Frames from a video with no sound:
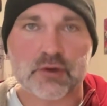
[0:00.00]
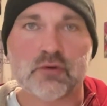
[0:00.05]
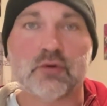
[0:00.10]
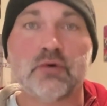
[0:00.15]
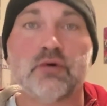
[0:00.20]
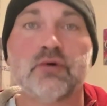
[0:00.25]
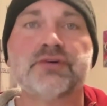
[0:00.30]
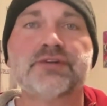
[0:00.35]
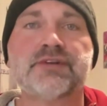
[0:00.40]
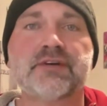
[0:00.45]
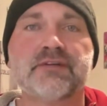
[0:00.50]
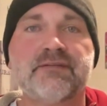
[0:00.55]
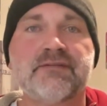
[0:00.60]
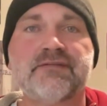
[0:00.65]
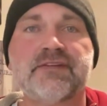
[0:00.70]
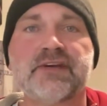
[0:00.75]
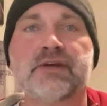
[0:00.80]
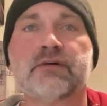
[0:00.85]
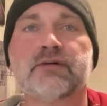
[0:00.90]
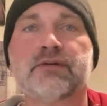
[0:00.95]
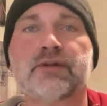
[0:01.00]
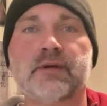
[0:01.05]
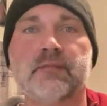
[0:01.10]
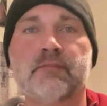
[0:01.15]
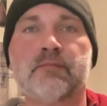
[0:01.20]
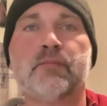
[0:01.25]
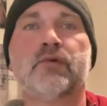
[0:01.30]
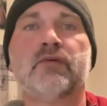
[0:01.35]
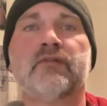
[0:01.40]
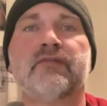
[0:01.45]
cool to feel it
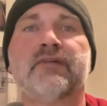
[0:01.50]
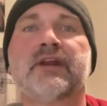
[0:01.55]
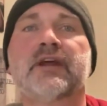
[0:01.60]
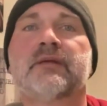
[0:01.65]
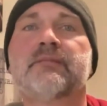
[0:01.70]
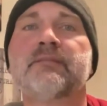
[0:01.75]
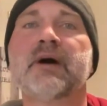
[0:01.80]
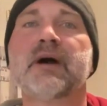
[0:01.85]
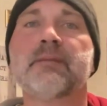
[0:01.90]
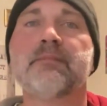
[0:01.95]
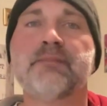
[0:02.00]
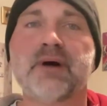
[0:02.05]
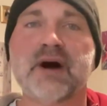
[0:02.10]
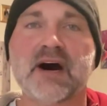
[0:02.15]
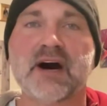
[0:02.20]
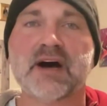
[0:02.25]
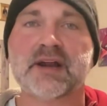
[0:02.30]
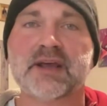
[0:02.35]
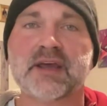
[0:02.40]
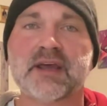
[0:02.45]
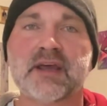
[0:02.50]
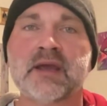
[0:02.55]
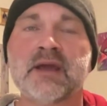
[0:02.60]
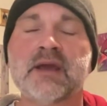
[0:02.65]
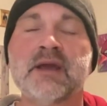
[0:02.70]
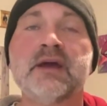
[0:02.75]
moving in my body.